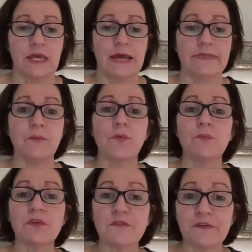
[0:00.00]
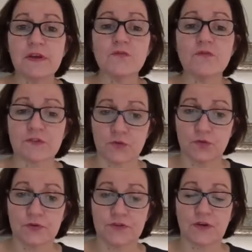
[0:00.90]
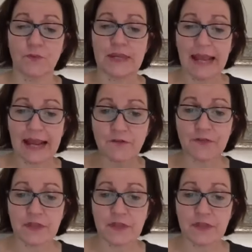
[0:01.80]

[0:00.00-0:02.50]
And then when we feel resourced and we have